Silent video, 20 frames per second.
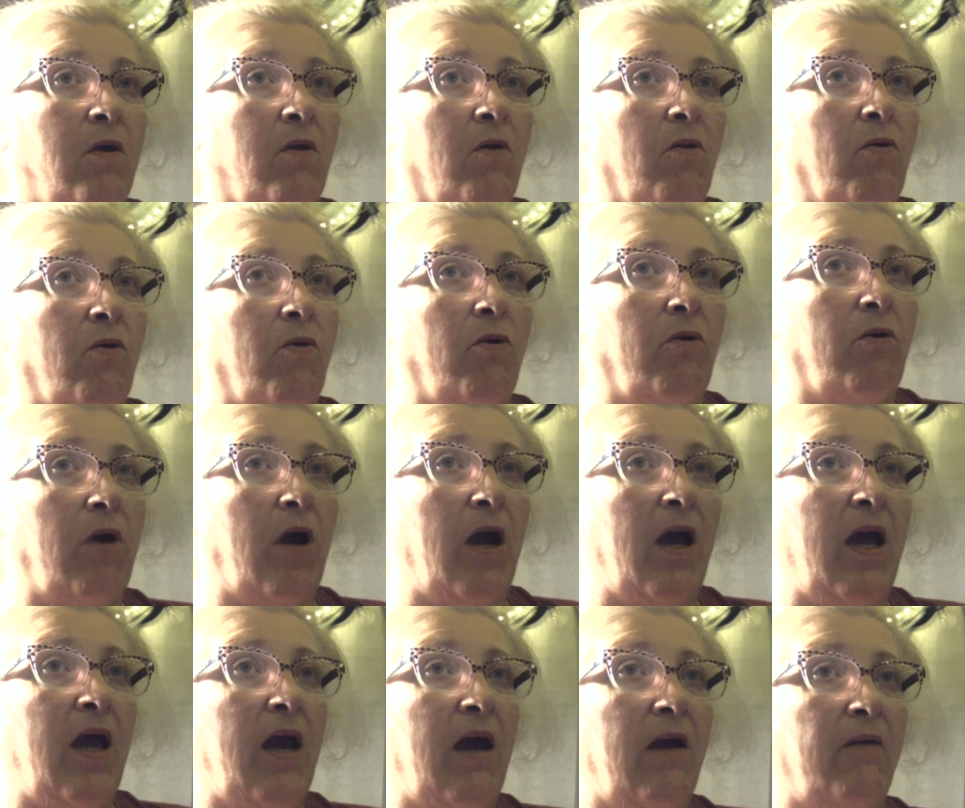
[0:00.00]
or
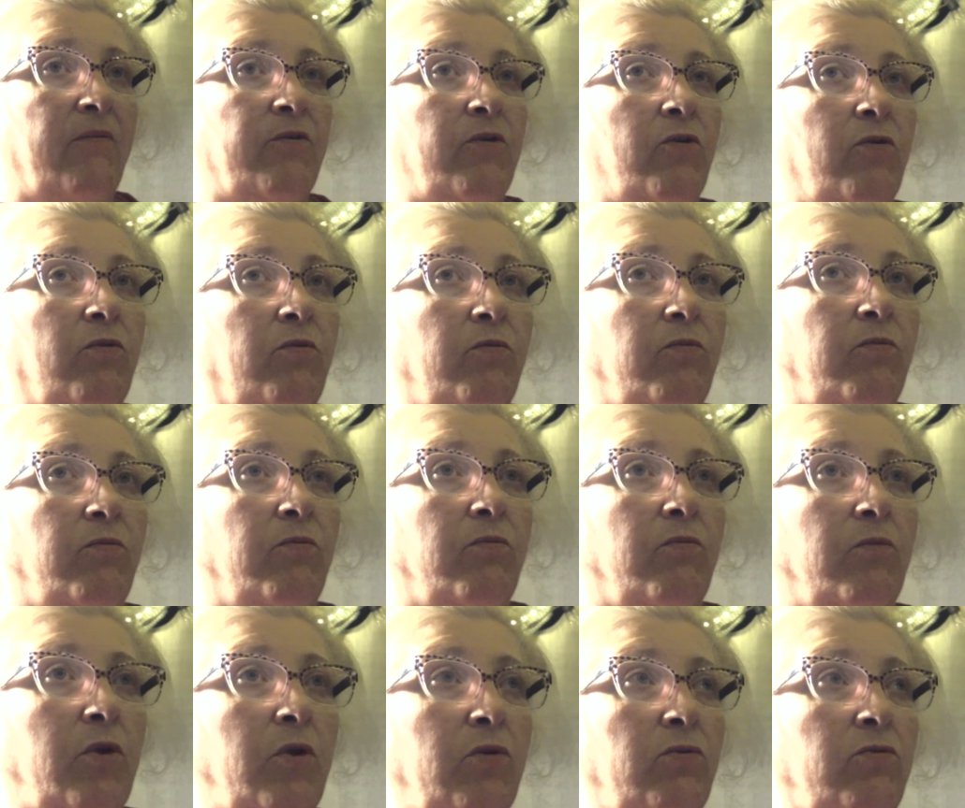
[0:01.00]
I have to
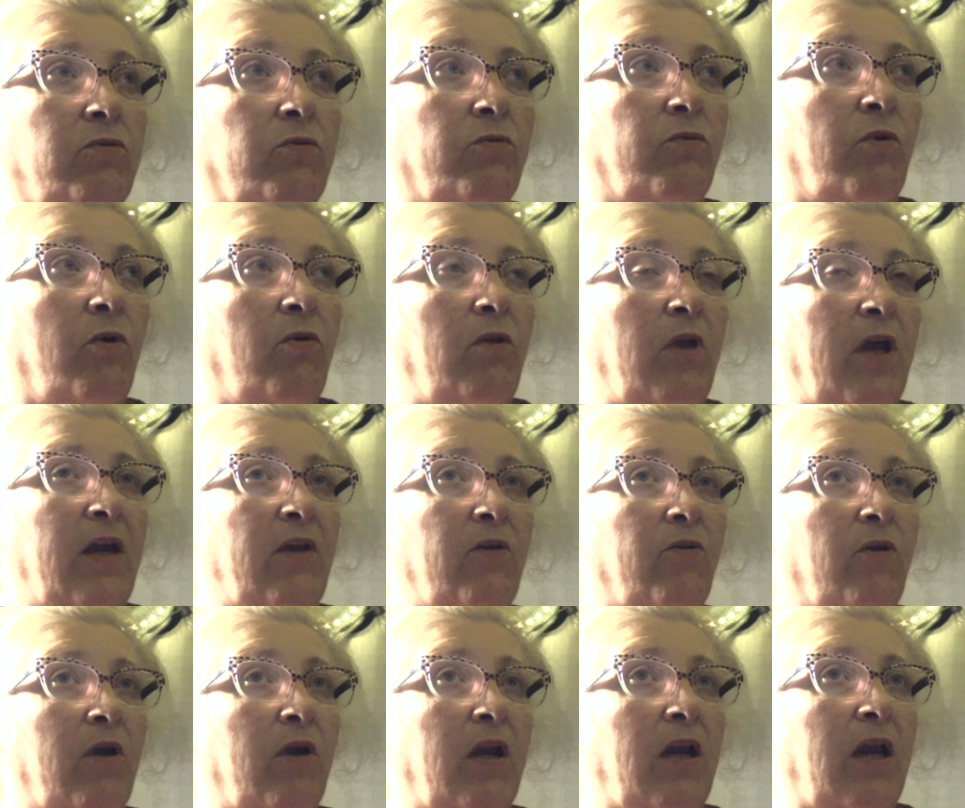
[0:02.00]
use the
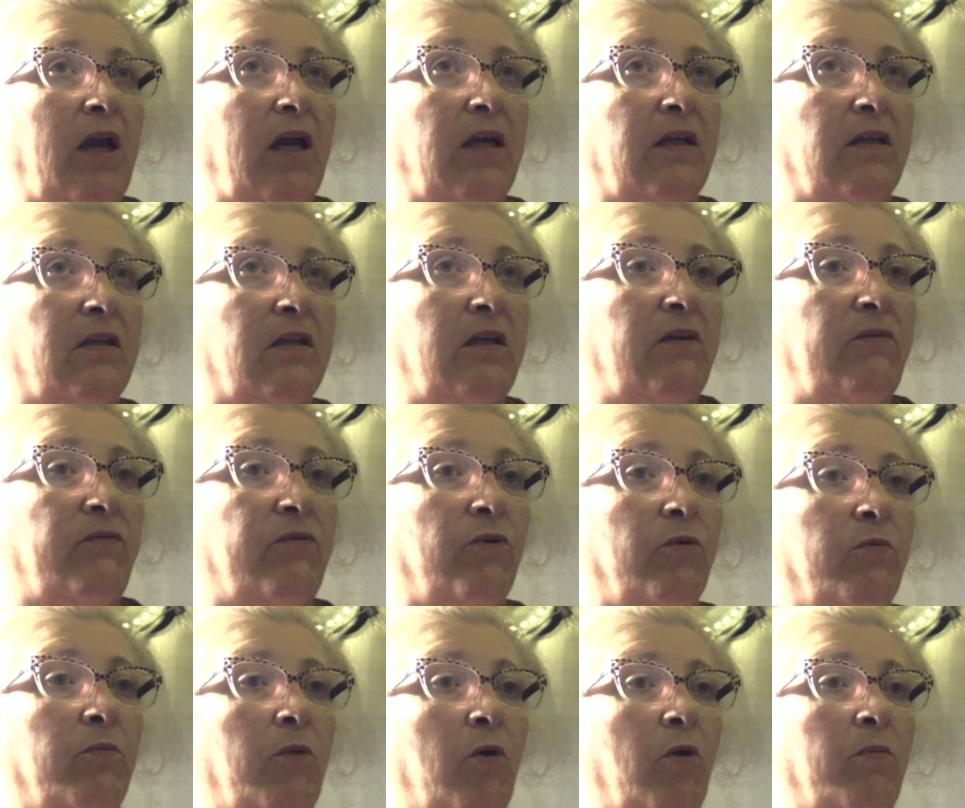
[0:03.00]
rollator and I can sit for
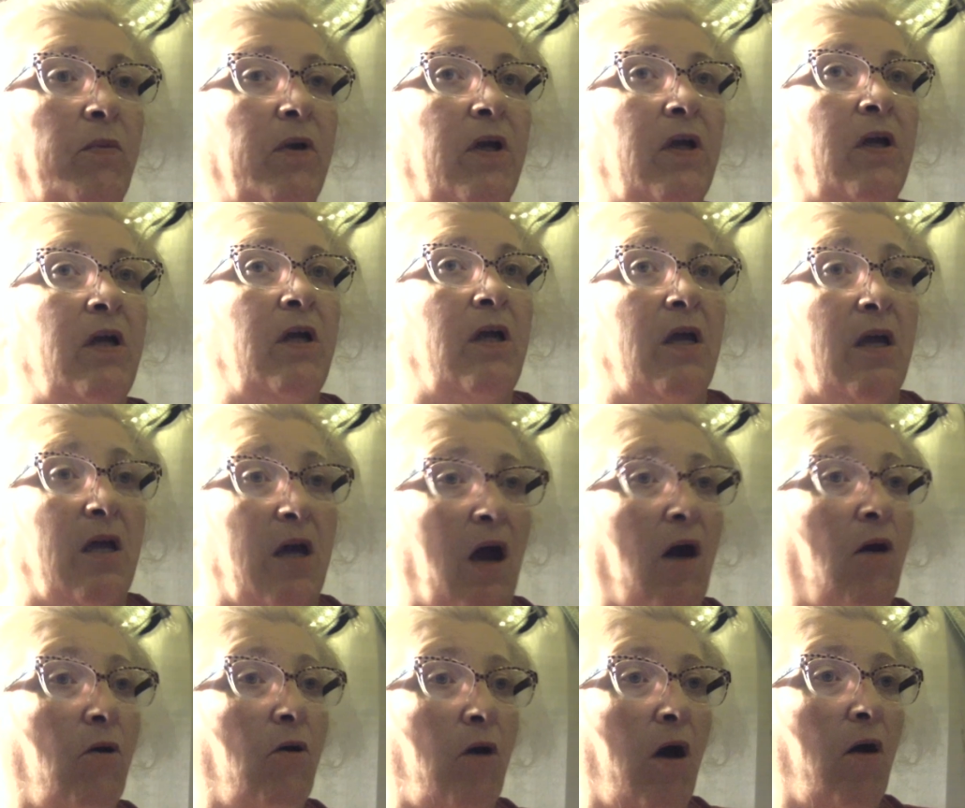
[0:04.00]
a moment,
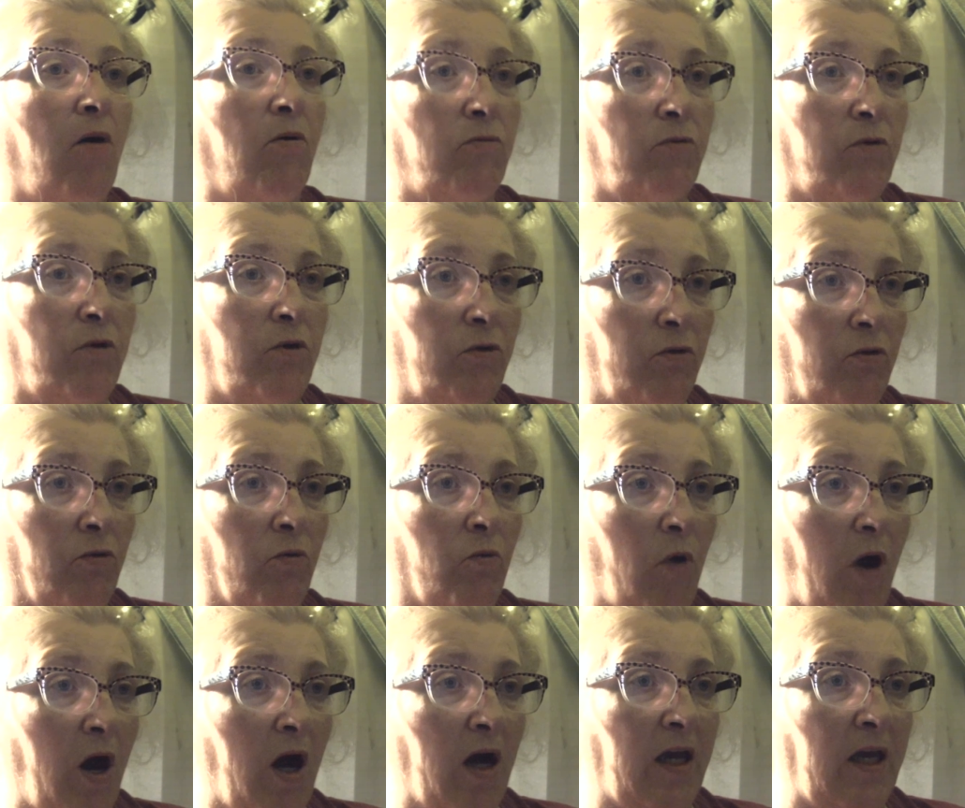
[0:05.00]
I'll do the
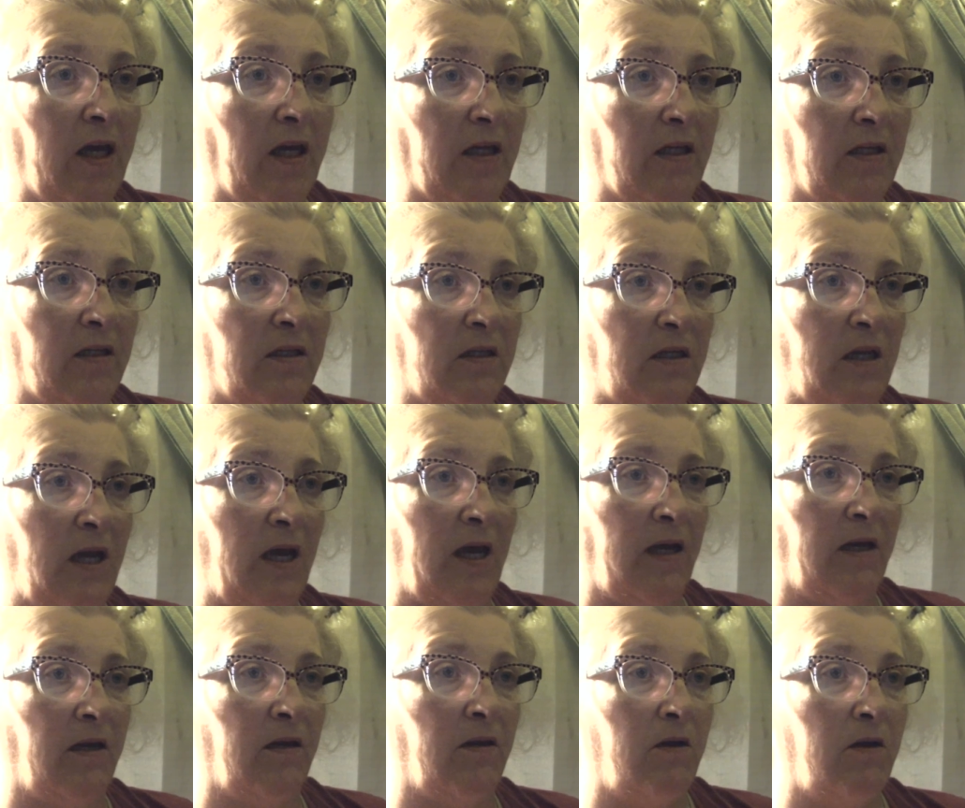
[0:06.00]
walking
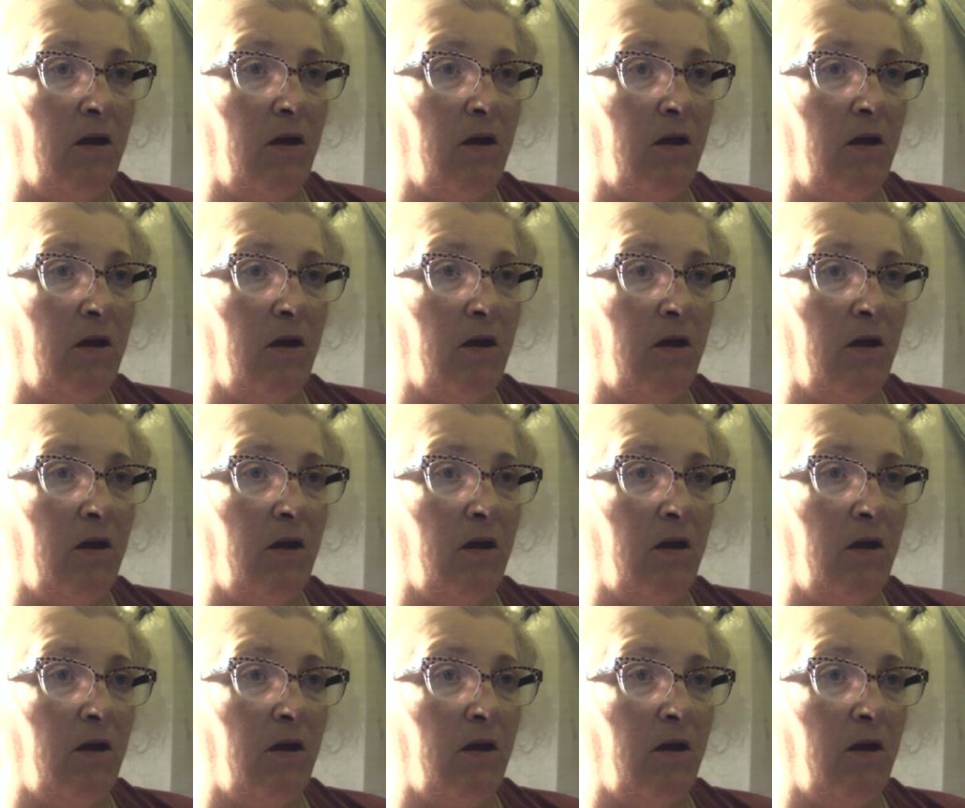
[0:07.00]
instead.